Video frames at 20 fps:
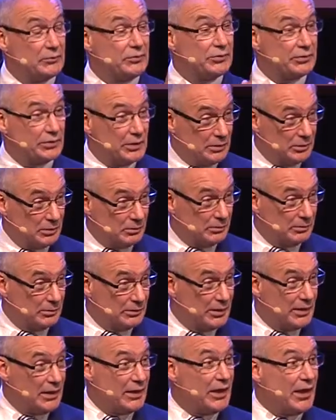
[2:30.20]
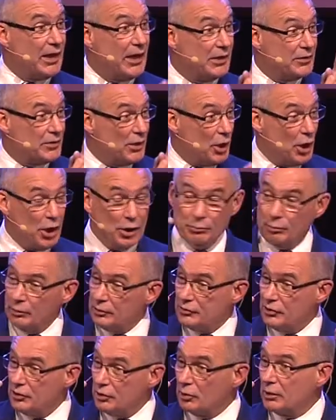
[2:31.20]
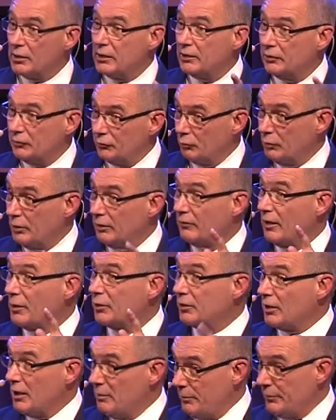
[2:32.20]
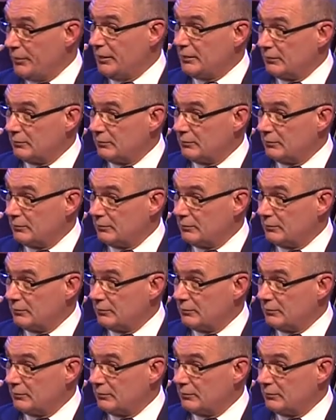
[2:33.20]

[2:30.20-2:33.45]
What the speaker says: center in the 100-year history of our company.